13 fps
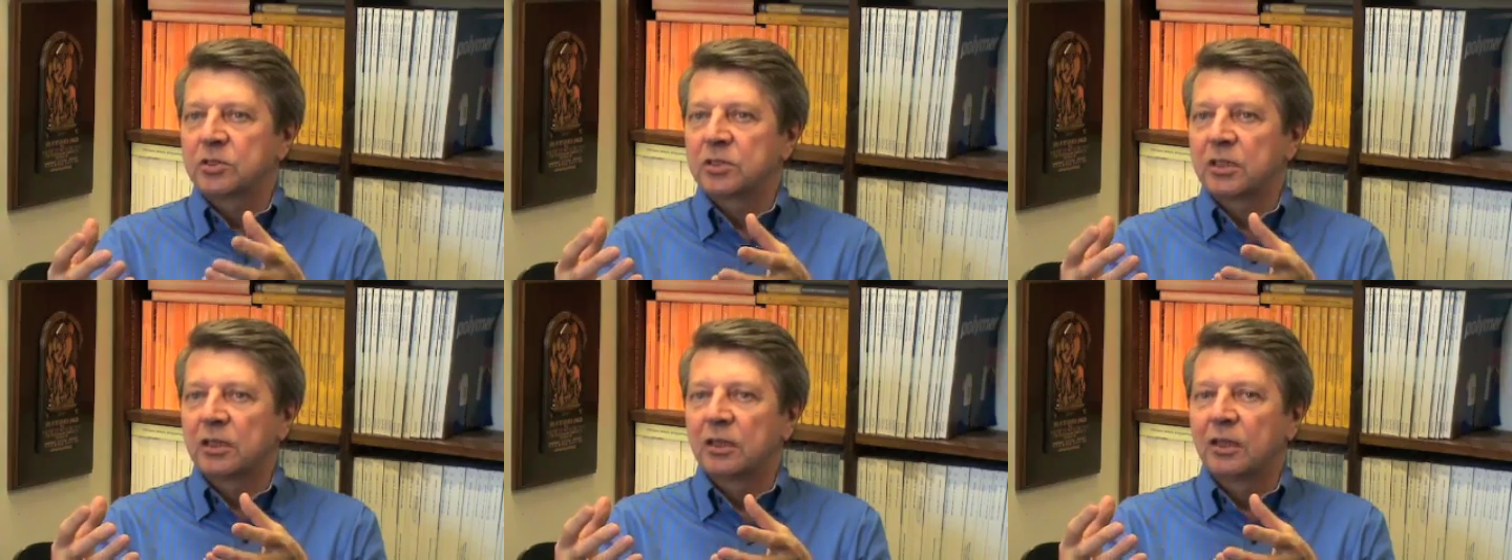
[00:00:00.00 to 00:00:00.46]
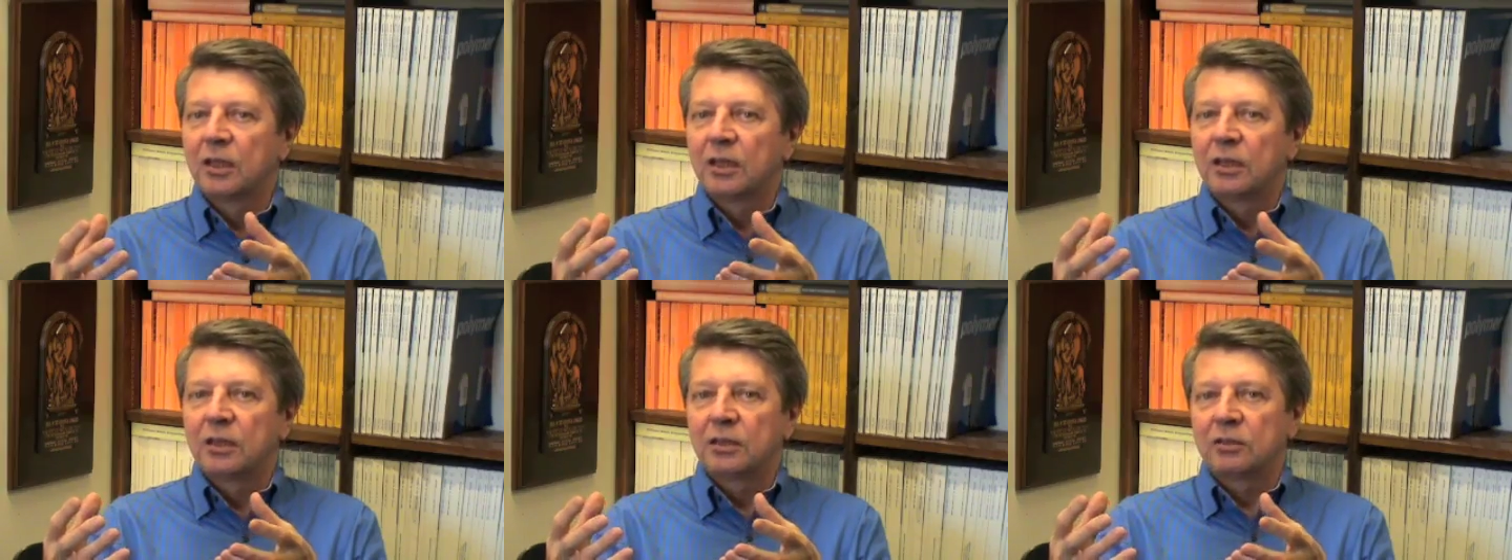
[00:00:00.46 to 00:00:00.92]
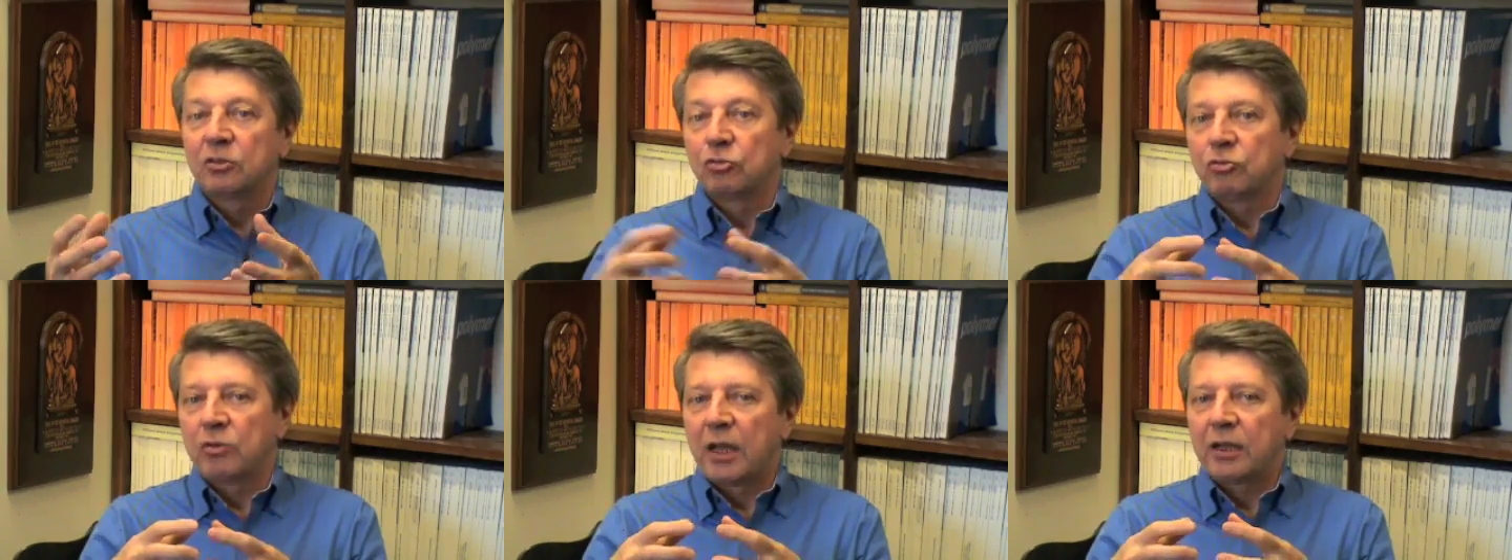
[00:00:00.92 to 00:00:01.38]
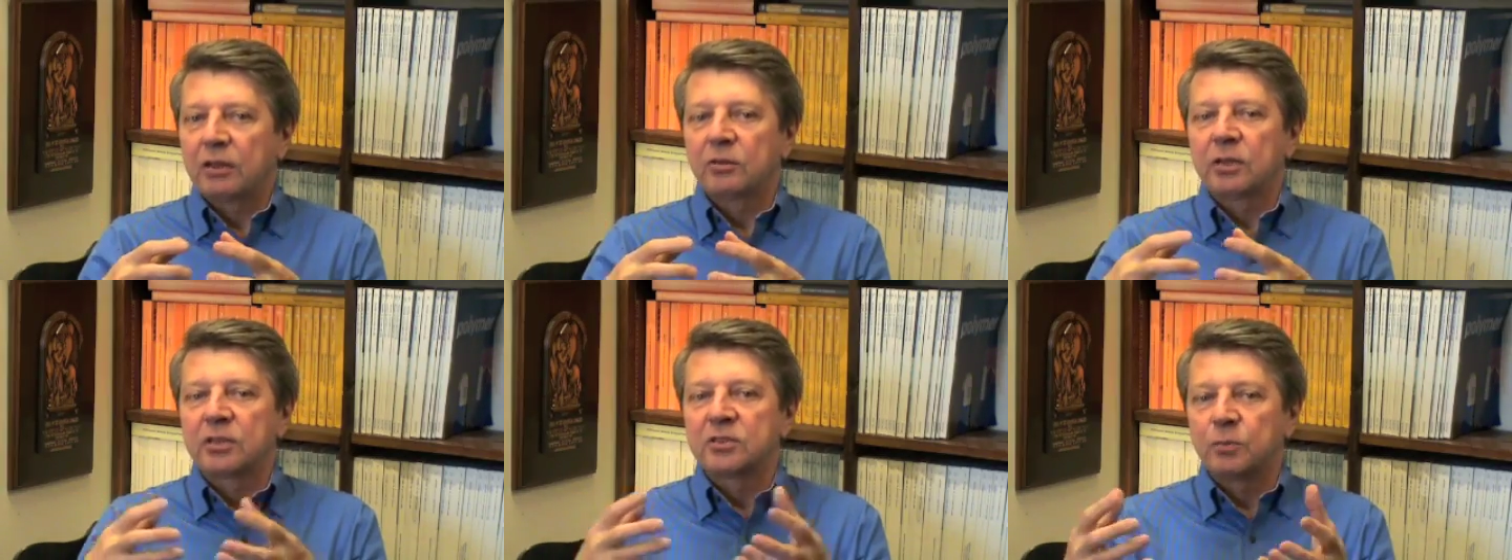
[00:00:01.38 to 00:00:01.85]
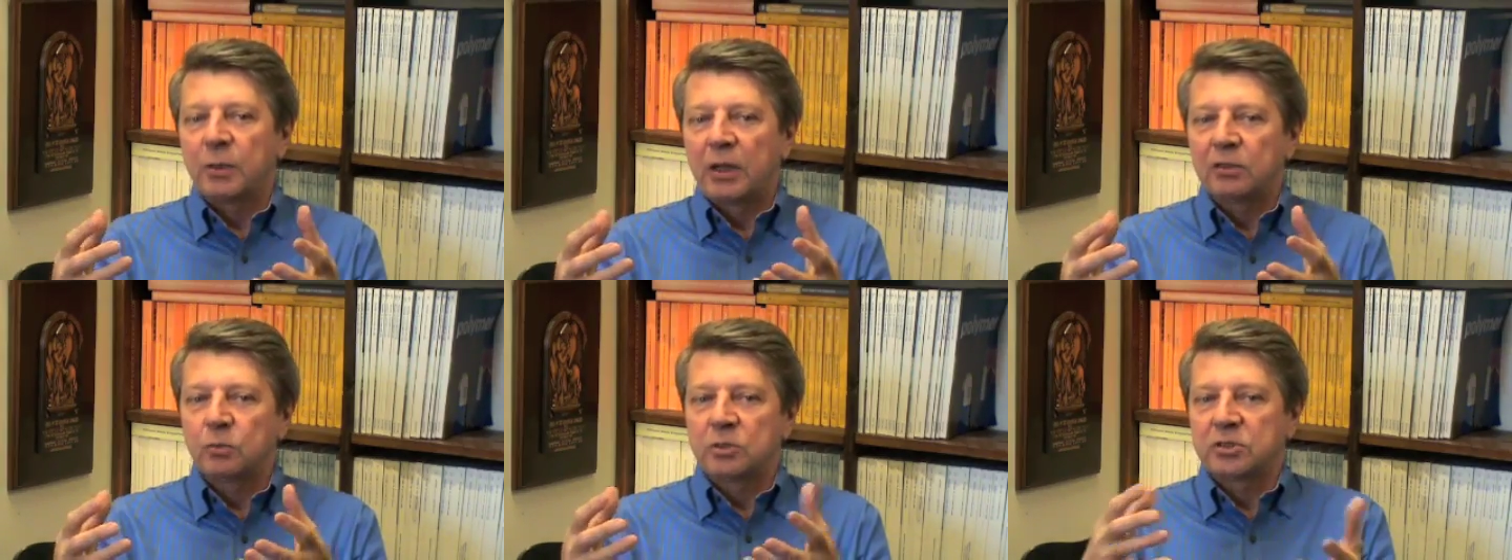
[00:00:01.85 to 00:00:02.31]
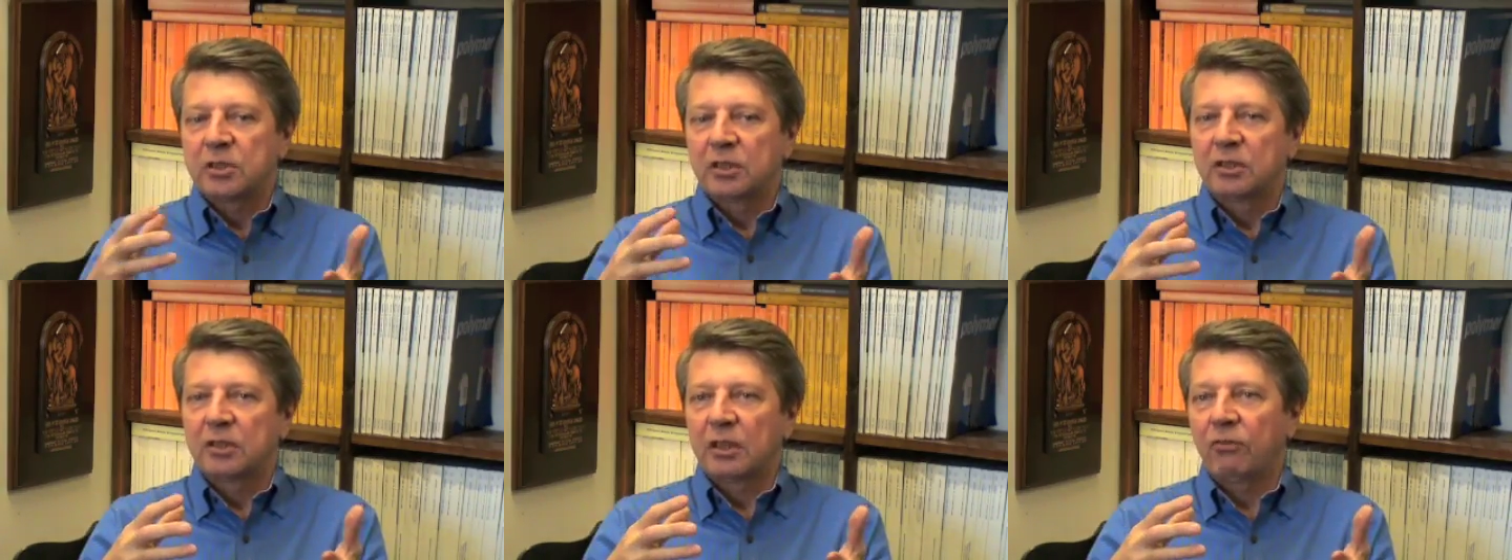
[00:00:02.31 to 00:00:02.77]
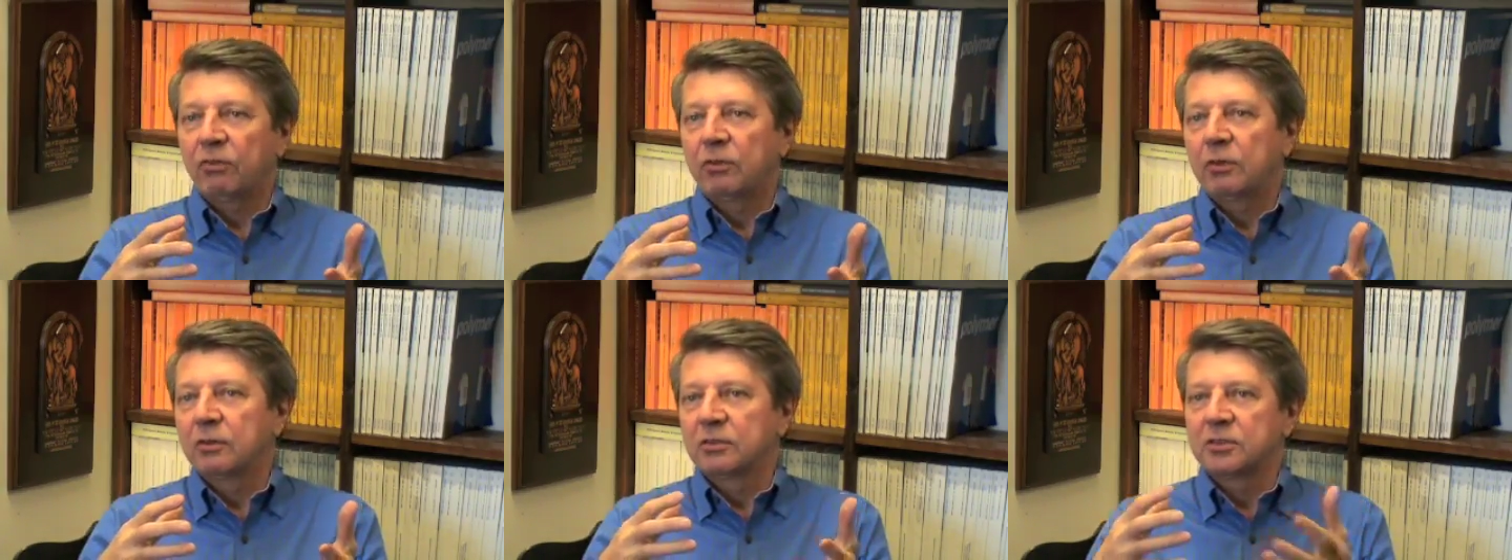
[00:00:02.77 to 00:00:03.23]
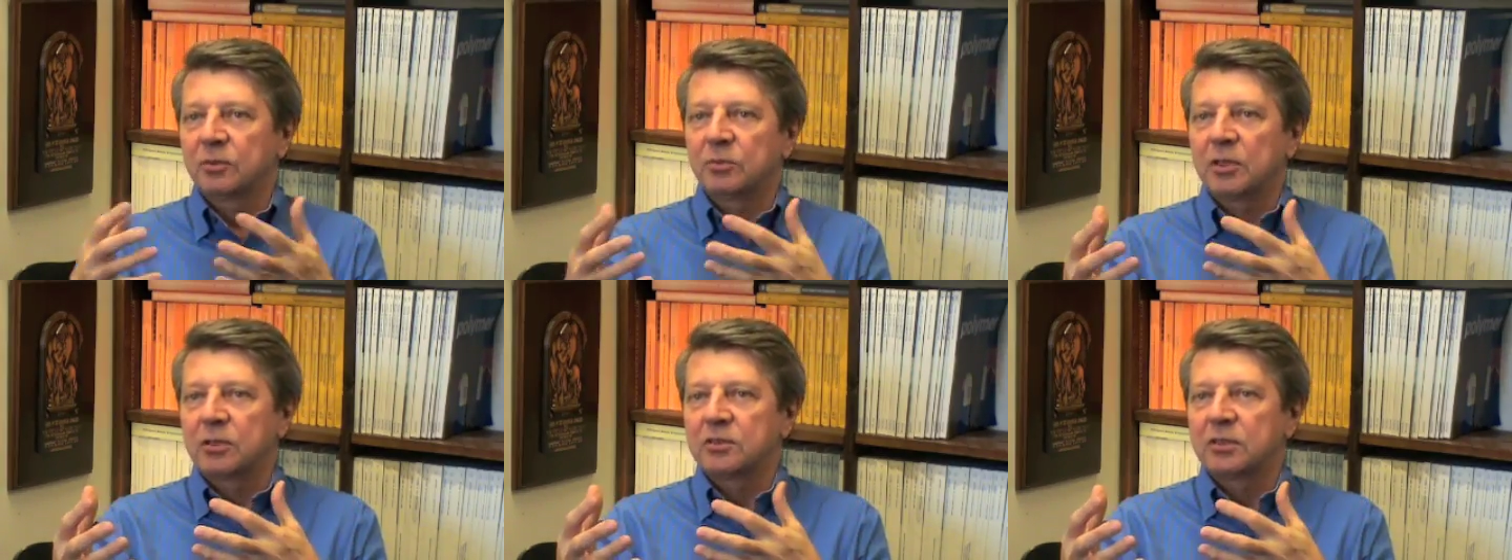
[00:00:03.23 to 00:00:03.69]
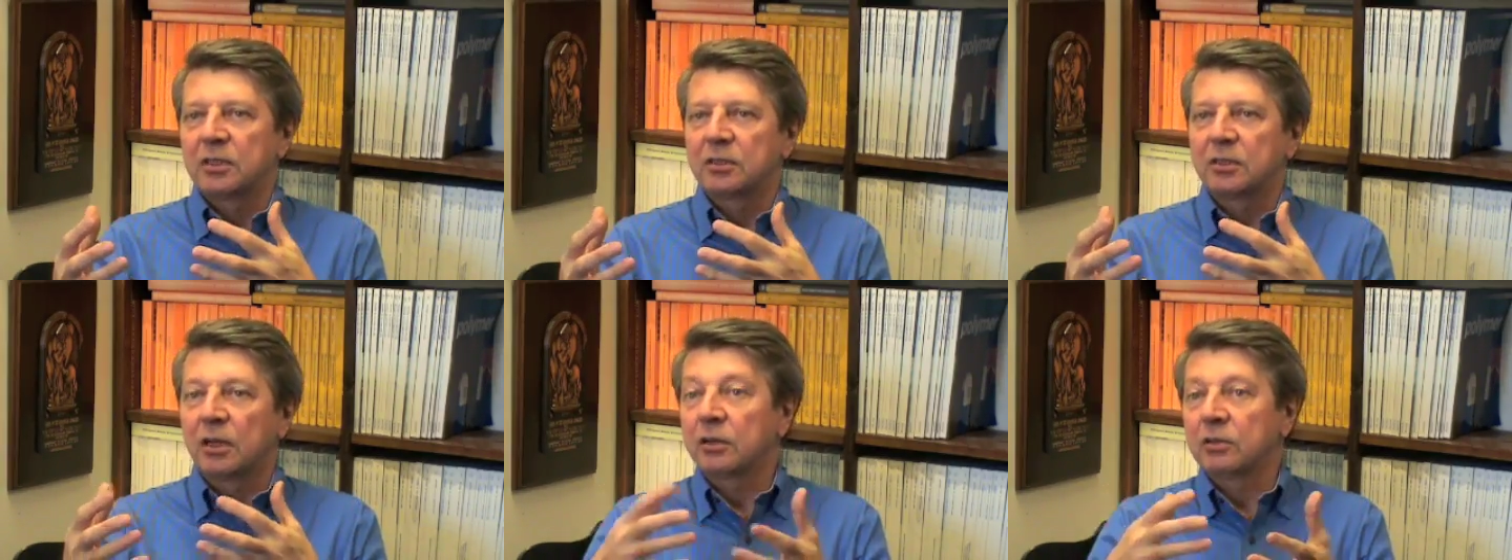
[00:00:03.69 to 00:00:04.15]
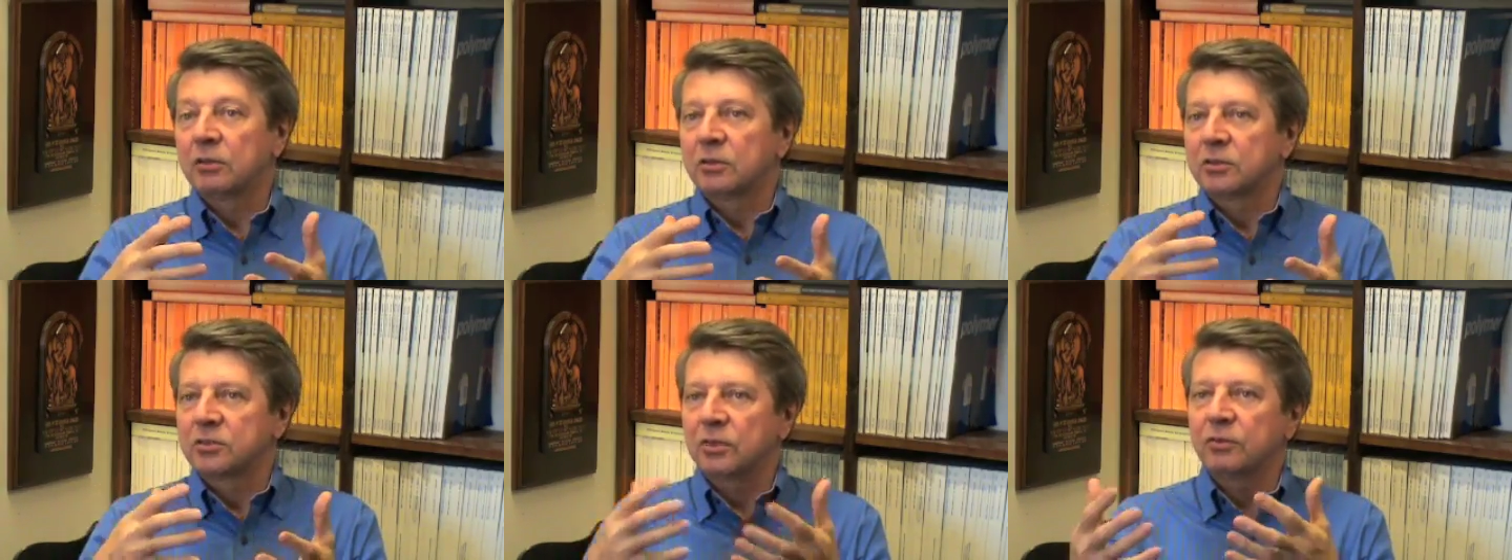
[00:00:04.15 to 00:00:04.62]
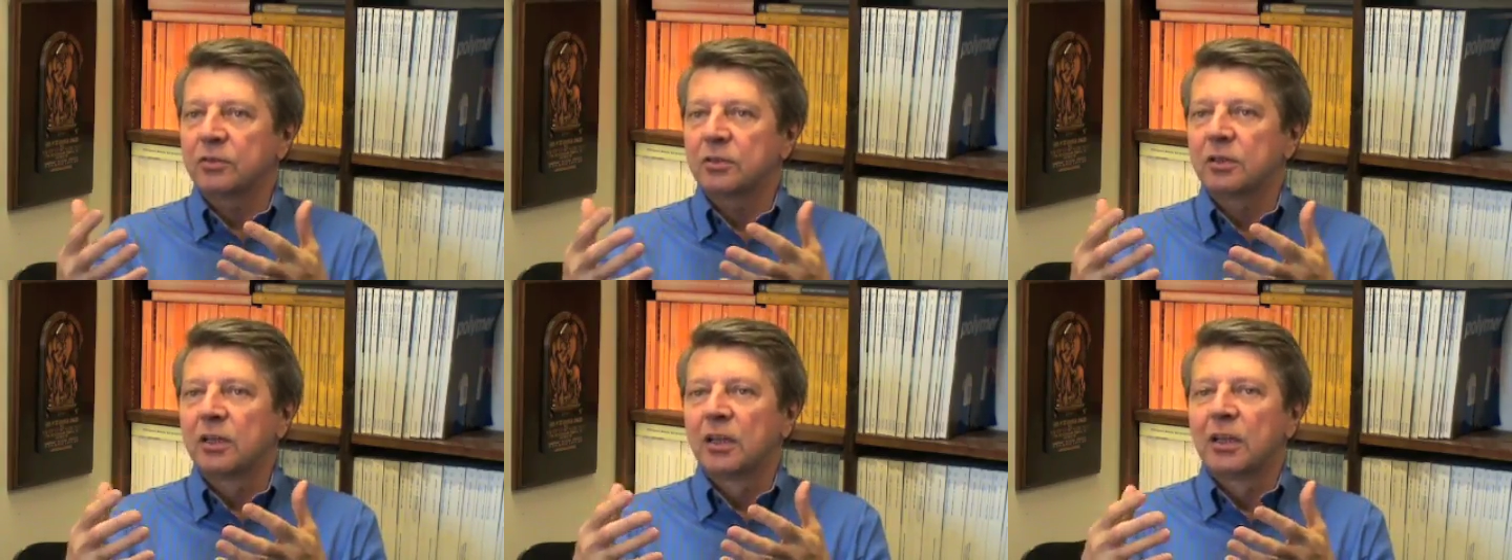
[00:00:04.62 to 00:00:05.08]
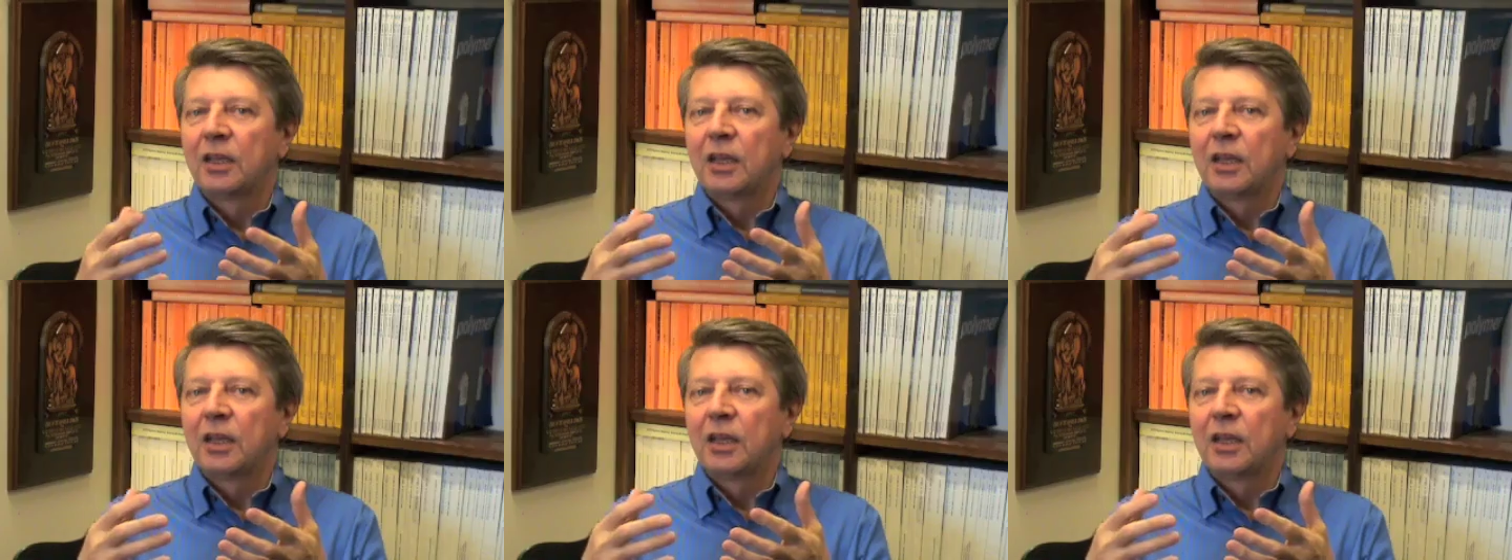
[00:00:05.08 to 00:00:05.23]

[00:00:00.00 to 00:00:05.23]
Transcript: which can contract or expand, which can toughen or sometimes get harder or softer.